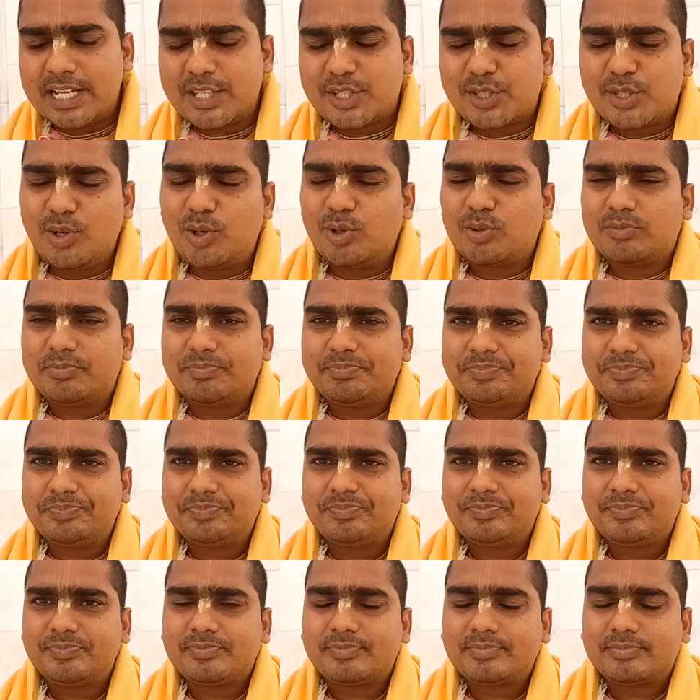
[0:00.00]
soon.
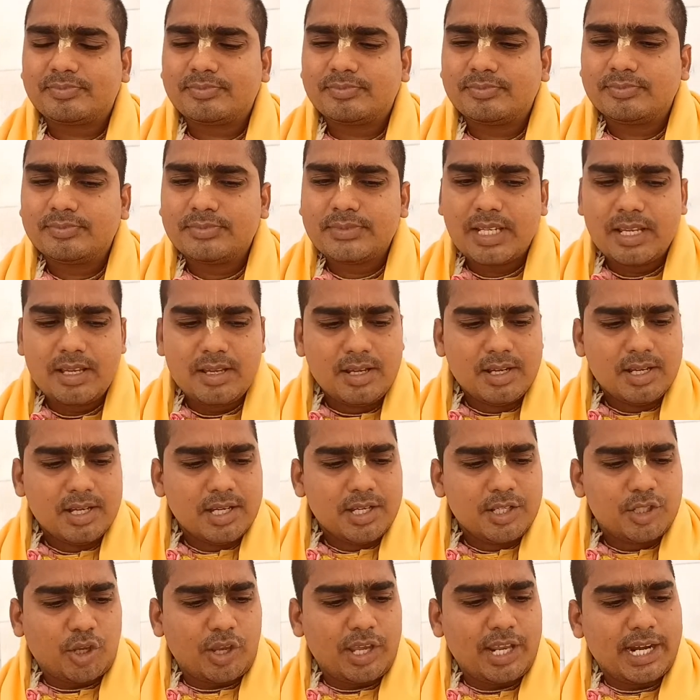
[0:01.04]

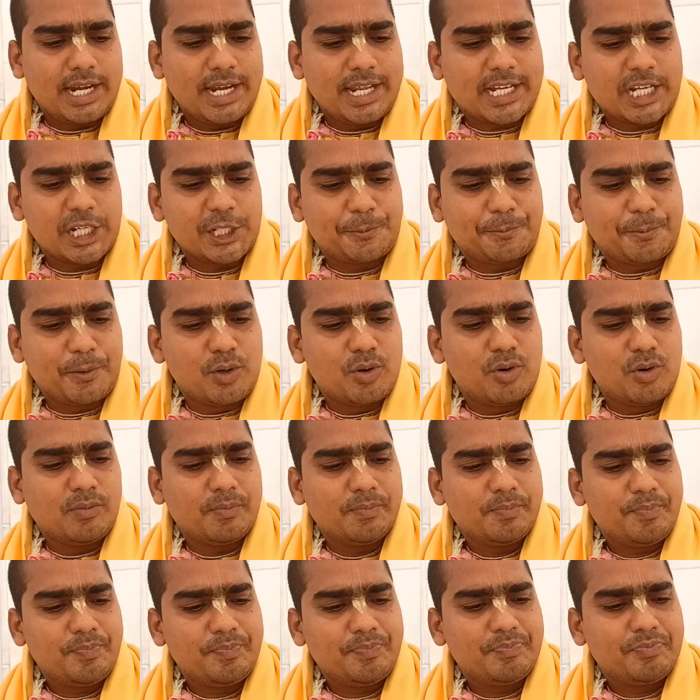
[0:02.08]
So Hiranyakashipu,
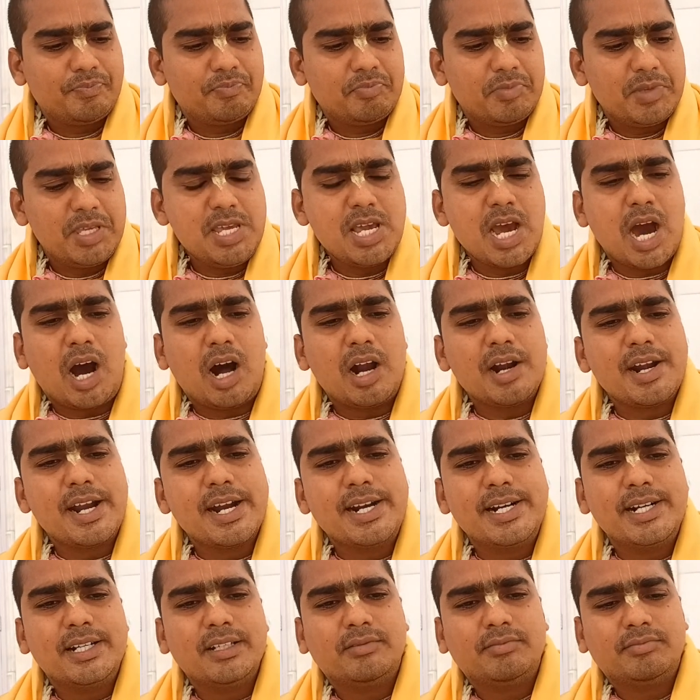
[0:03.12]
he
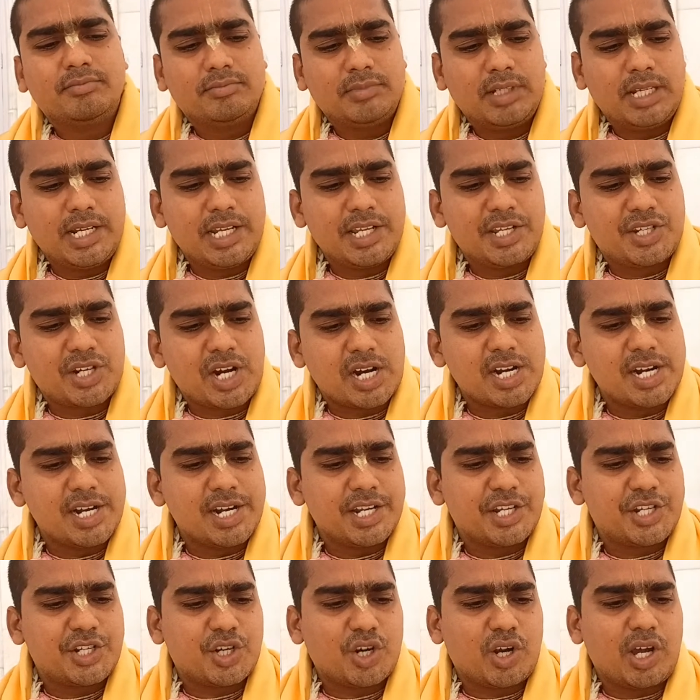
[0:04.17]
ordered and he started
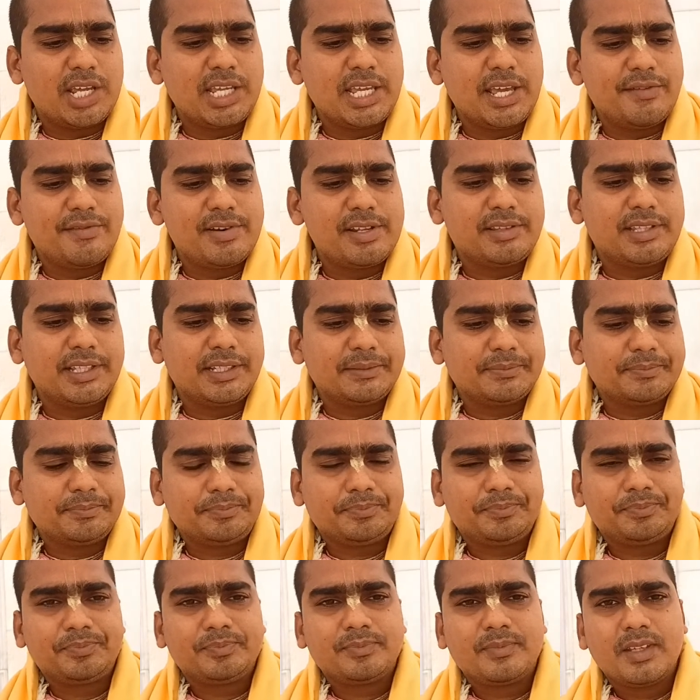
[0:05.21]
destroying everything.
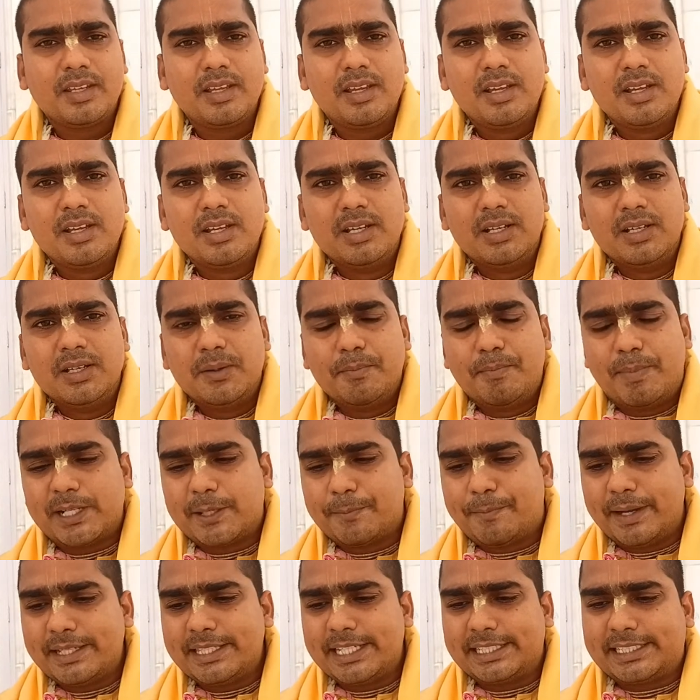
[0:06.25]
But
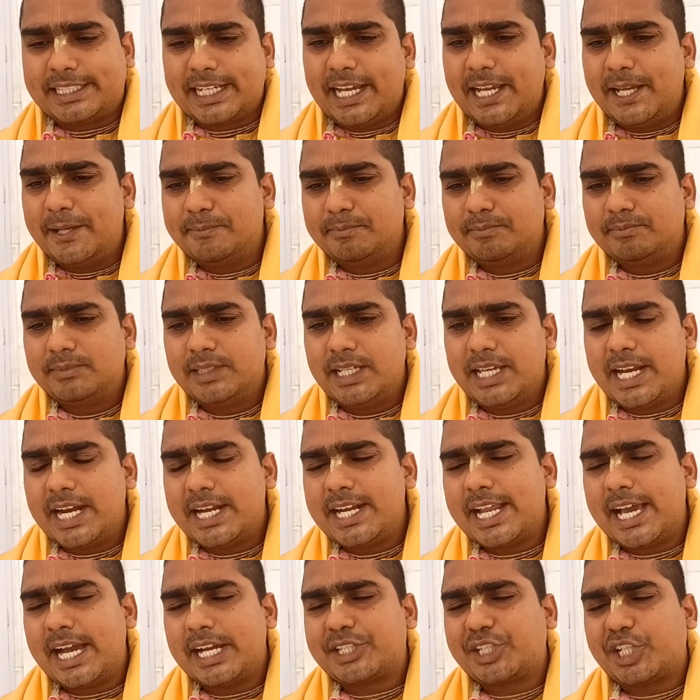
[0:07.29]
by the time
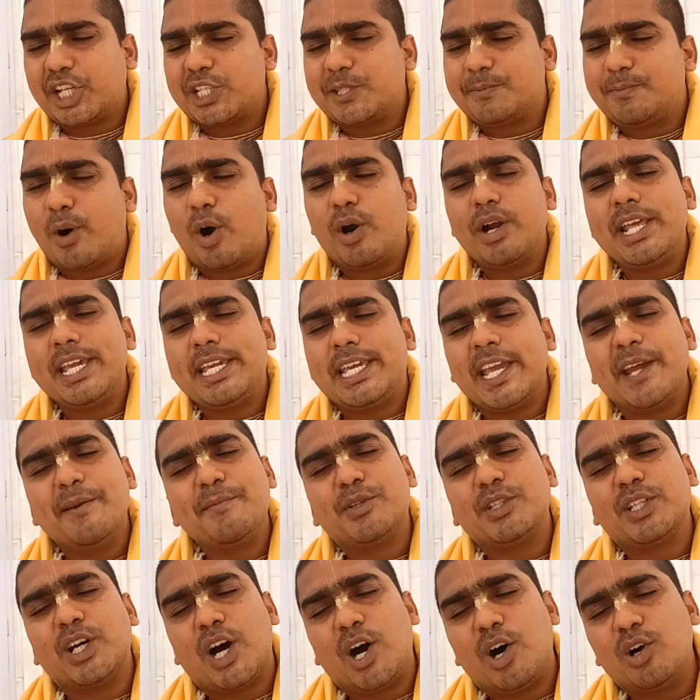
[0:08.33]
Hiranyaksha's body came
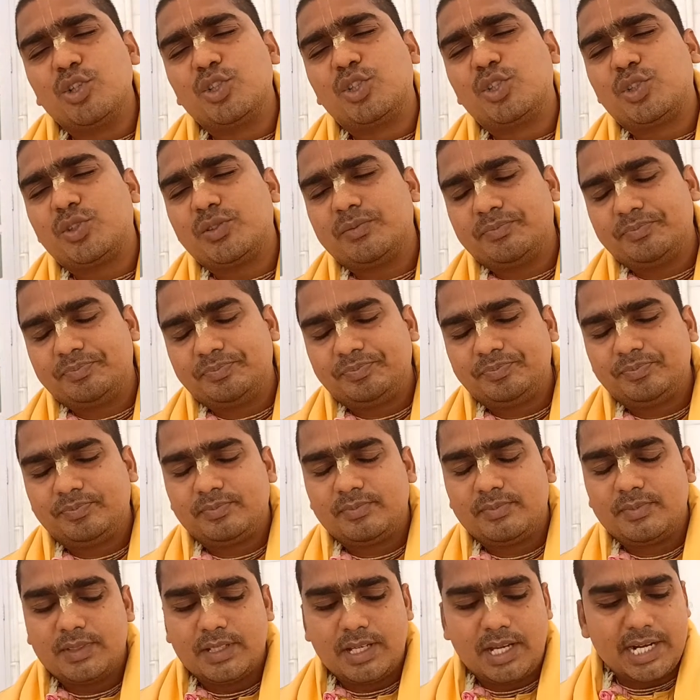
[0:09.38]
to the house
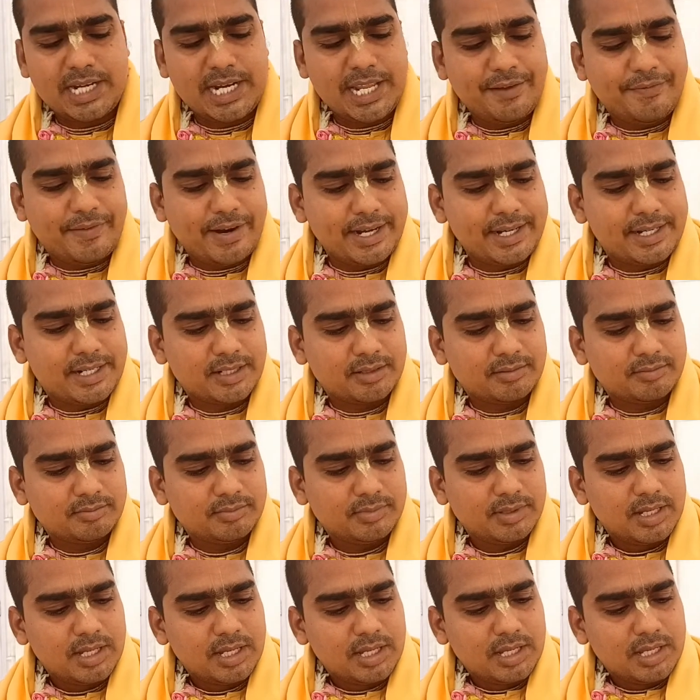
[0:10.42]
and he went,
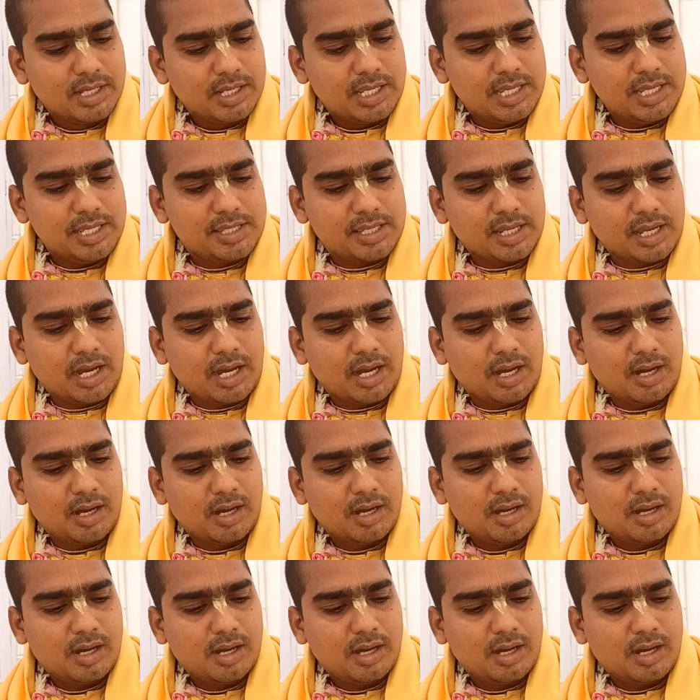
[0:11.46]
he saw